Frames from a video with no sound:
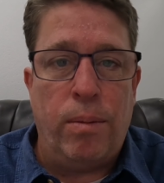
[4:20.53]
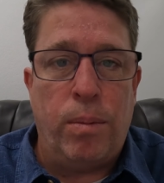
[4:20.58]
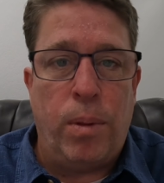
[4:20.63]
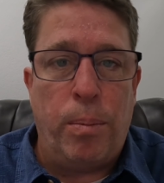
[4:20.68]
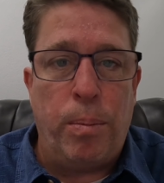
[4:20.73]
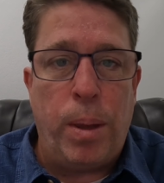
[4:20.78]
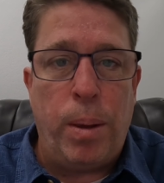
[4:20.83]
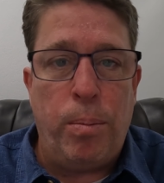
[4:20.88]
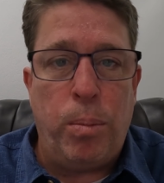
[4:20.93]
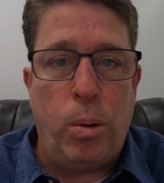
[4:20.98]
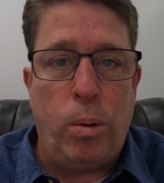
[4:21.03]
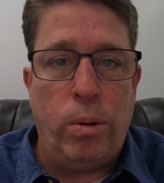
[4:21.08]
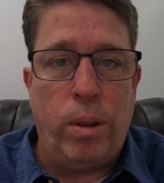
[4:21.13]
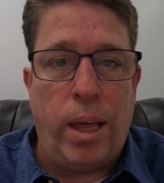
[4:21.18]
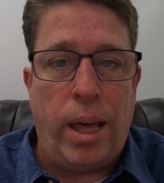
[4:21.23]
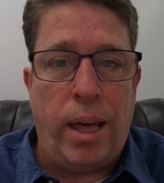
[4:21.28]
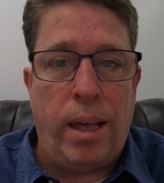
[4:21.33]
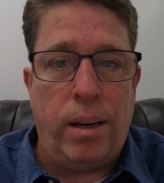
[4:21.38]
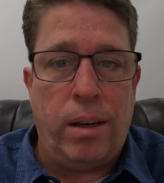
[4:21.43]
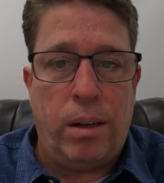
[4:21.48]
the people
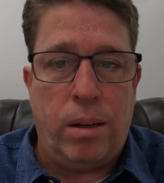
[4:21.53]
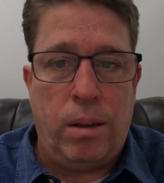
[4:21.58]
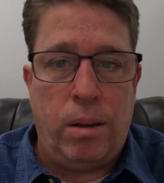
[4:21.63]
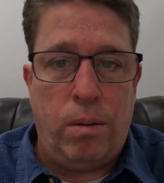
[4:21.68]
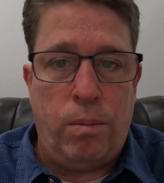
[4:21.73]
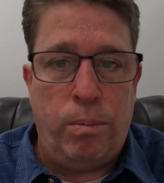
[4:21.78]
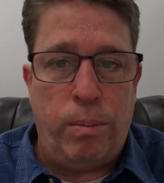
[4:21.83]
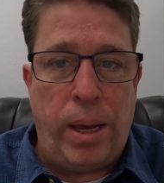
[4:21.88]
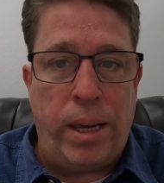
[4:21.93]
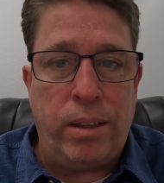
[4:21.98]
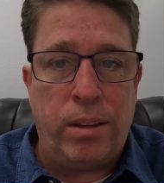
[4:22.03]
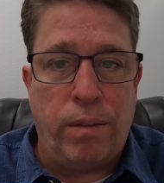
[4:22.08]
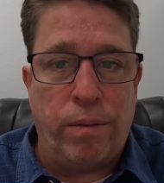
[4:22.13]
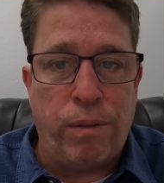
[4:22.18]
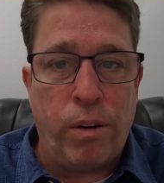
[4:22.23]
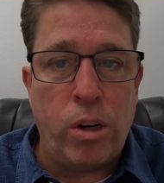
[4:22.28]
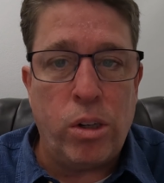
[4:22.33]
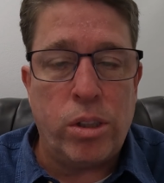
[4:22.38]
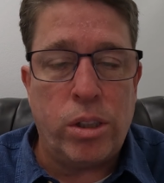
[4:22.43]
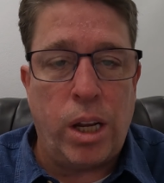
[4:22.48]
that make the
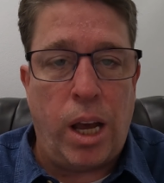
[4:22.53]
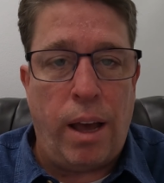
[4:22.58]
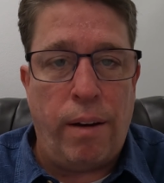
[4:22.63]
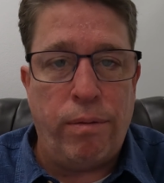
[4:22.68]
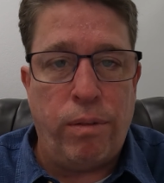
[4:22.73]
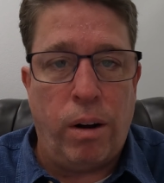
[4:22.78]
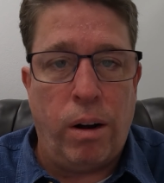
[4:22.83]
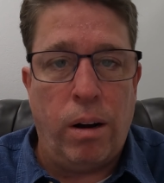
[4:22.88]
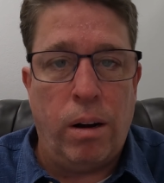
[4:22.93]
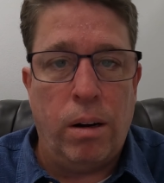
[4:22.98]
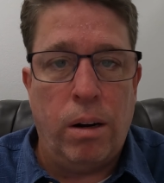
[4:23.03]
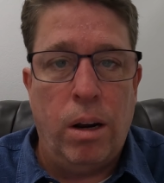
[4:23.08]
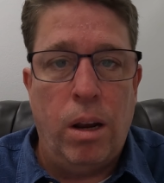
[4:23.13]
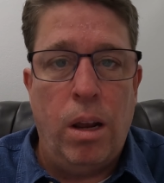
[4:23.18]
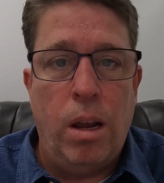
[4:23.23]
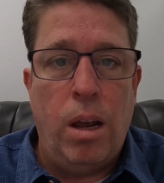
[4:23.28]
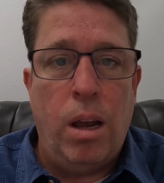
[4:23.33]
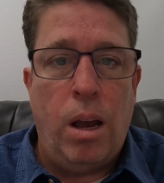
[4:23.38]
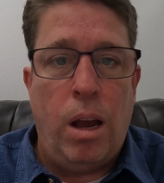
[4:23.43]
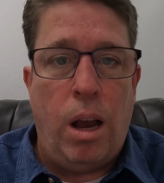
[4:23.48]
first offer
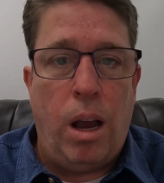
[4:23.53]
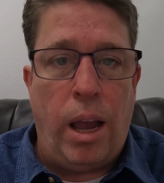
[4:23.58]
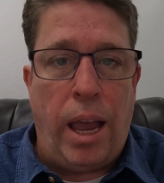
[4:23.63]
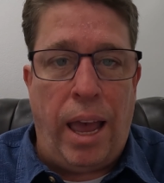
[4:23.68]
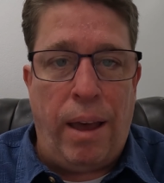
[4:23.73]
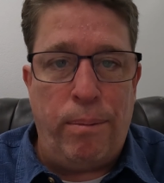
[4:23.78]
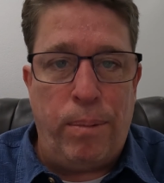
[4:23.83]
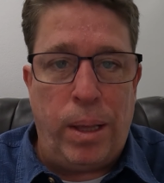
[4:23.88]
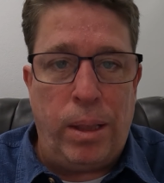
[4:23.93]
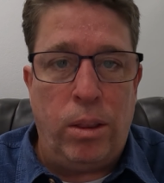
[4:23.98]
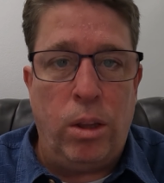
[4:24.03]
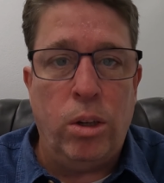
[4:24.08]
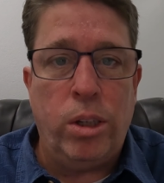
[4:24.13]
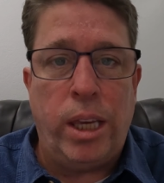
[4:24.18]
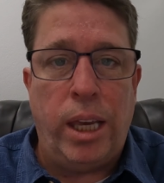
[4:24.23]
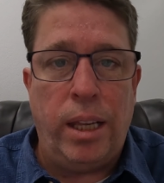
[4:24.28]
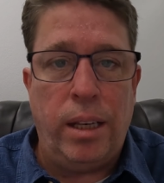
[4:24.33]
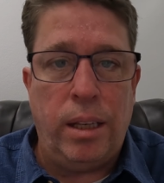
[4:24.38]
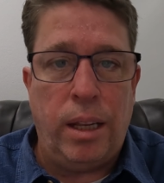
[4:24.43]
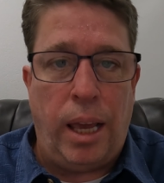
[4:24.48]
have been
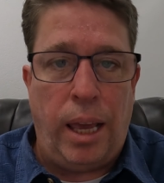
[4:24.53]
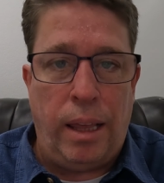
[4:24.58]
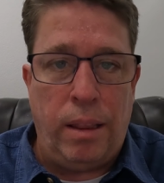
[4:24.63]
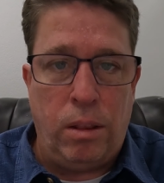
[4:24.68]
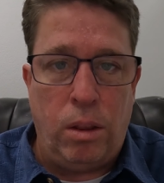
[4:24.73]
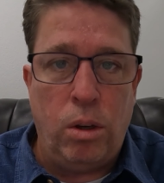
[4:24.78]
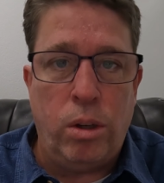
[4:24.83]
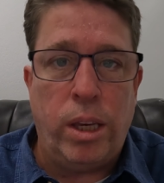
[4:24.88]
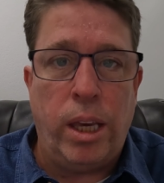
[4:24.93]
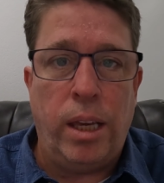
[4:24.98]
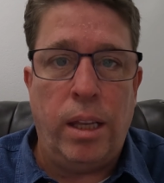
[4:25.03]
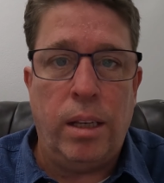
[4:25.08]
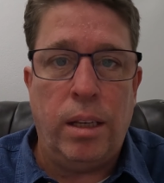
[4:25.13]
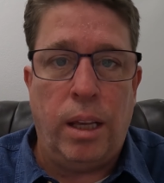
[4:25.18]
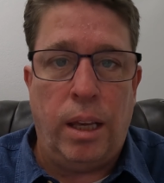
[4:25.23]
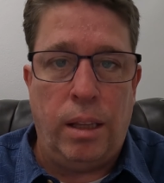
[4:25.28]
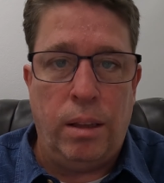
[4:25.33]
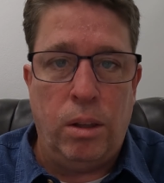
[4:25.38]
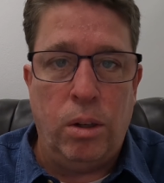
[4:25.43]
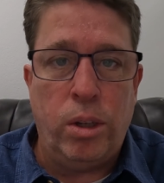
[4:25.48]
looking and
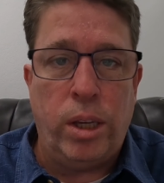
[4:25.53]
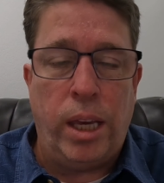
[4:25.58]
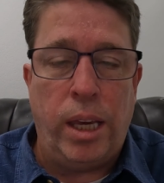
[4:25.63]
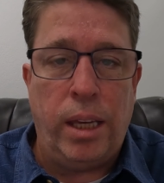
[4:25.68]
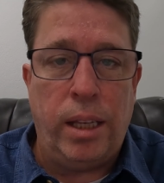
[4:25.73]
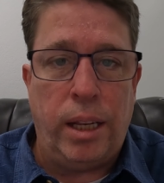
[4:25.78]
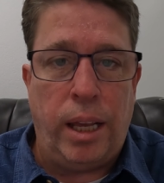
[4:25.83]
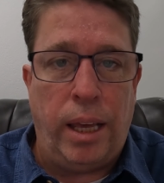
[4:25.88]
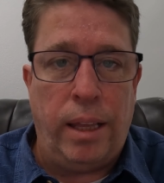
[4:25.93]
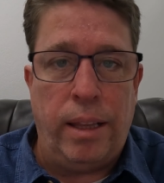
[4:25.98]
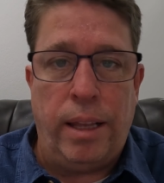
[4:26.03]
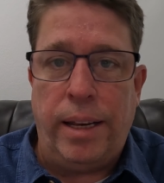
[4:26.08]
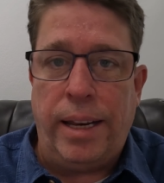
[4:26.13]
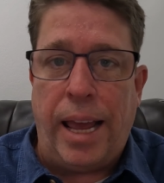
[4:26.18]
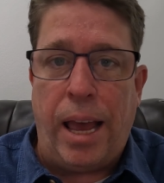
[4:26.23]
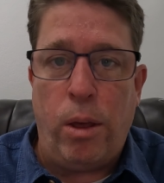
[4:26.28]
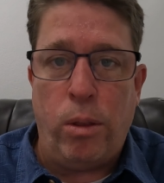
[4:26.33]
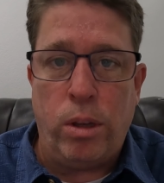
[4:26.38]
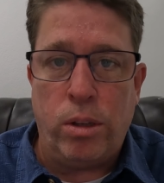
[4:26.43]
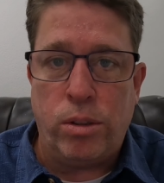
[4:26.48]
looking and looking, and then
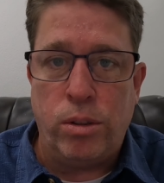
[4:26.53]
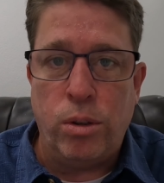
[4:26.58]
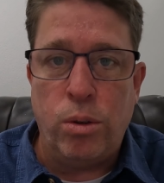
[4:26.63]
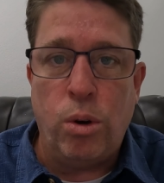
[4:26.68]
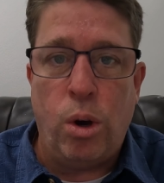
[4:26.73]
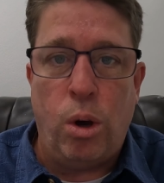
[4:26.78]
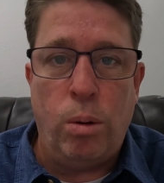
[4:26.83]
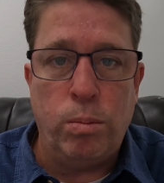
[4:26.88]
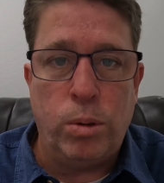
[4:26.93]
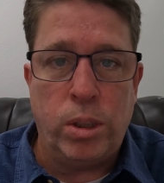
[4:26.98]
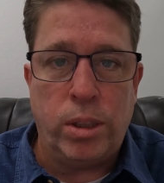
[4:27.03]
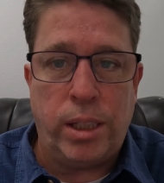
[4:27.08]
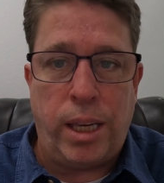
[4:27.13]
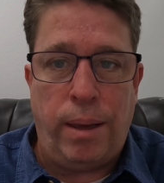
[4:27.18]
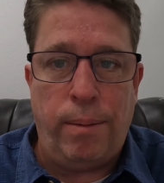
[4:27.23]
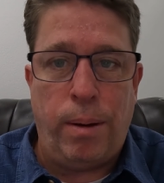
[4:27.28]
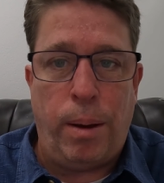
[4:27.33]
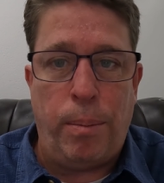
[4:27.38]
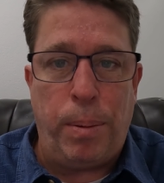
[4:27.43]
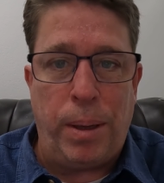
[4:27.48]
now this new home just
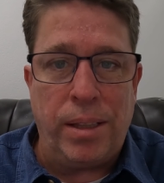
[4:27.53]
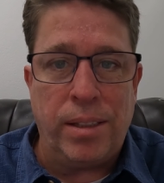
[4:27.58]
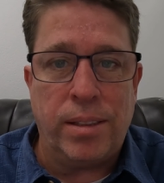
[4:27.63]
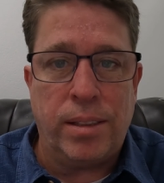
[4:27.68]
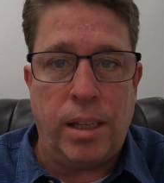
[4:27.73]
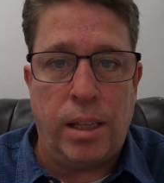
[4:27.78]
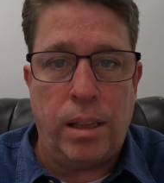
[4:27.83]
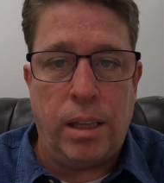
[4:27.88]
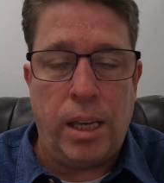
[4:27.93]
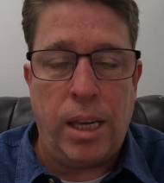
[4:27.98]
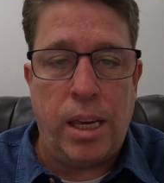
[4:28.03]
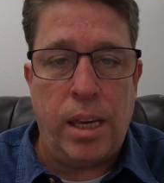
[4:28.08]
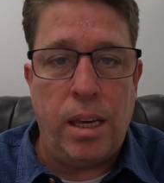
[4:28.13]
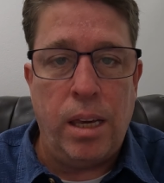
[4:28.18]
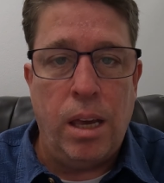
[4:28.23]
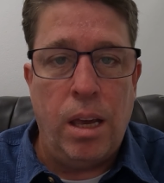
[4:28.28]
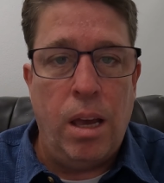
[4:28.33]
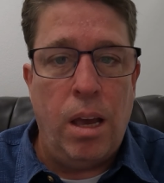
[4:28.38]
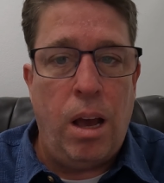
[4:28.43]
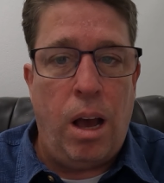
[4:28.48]
came up
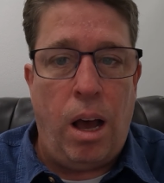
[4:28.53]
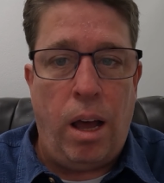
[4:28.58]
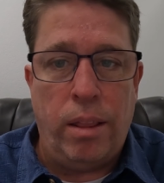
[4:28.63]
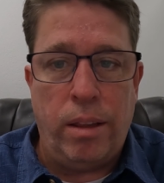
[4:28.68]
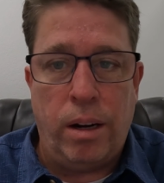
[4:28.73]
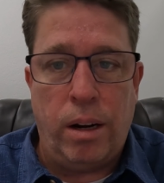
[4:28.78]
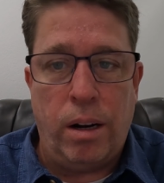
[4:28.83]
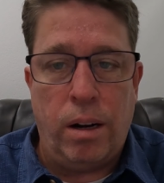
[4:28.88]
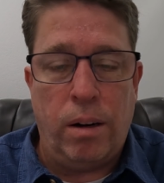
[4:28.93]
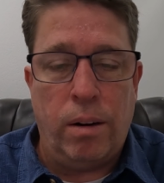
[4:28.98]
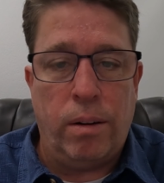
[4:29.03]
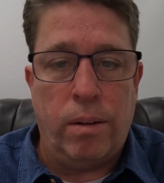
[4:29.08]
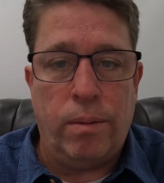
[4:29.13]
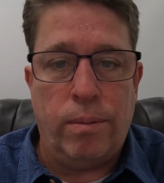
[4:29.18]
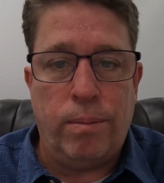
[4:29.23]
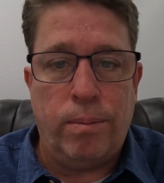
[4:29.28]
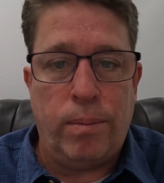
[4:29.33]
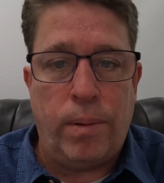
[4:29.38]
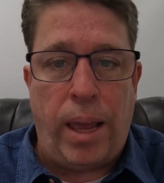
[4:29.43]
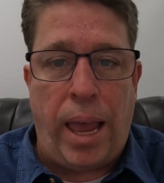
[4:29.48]
instantly on their
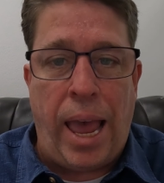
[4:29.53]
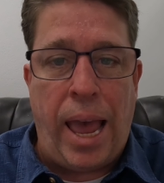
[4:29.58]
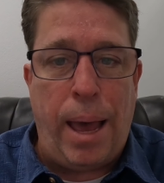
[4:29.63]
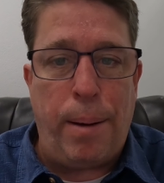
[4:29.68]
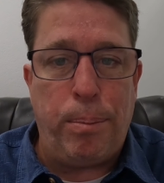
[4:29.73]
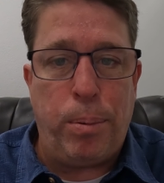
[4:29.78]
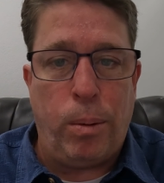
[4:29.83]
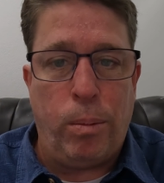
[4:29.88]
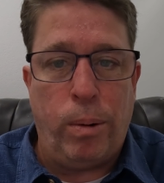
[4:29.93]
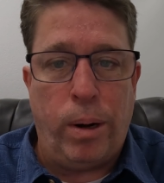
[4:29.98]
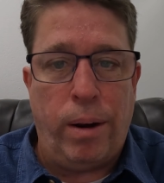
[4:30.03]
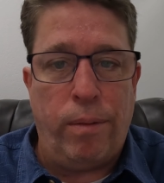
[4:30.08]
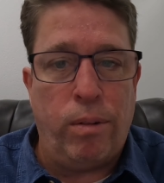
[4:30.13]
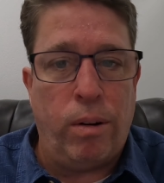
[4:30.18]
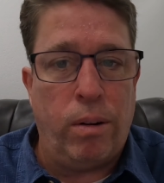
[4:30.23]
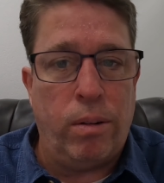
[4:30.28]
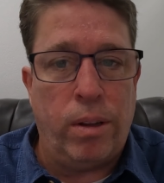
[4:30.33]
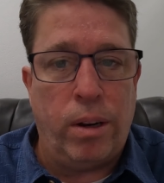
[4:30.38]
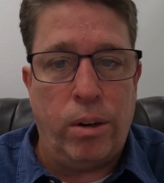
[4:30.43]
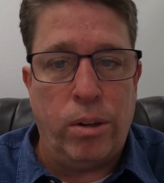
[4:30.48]
app or
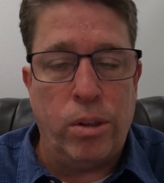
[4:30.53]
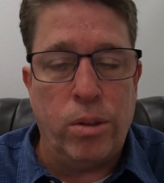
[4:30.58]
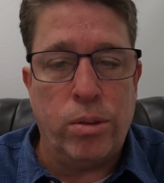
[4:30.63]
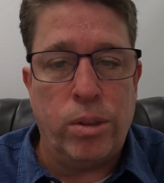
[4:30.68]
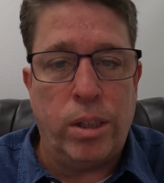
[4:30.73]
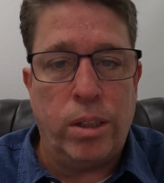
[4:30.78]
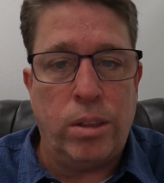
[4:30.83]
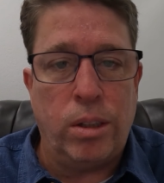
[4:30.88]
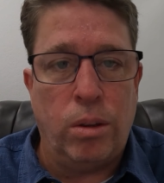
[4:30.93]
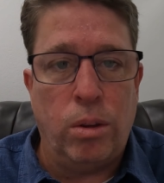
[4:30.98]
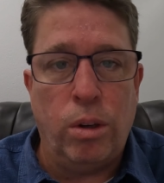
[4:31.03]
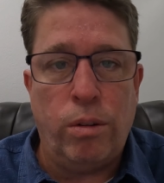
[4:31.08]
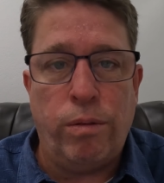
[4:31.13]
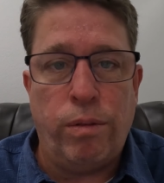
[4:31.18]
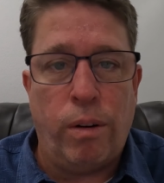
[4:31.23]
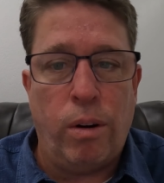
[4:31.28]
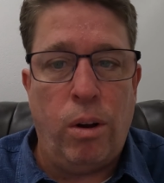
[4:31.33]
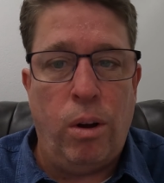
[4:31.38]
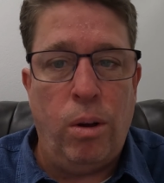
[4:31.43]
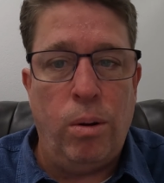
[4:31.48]
whatever they're using to look
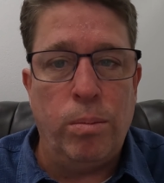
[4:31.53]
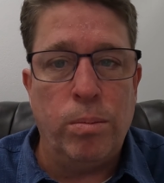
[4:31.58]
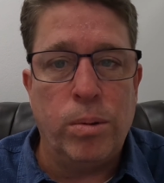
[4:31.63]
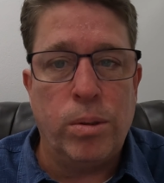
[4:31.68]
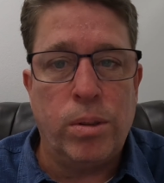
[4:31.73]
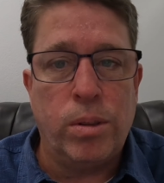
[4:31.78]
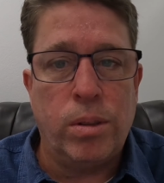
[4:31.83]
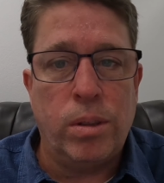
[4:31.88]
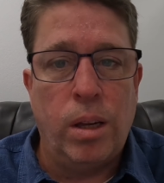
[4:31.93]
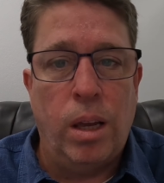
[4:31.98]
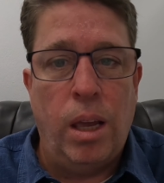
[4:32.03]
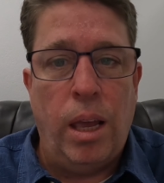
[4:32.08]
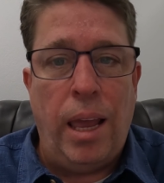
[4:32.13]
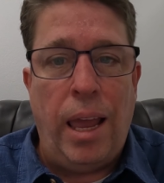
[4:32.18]
for homes.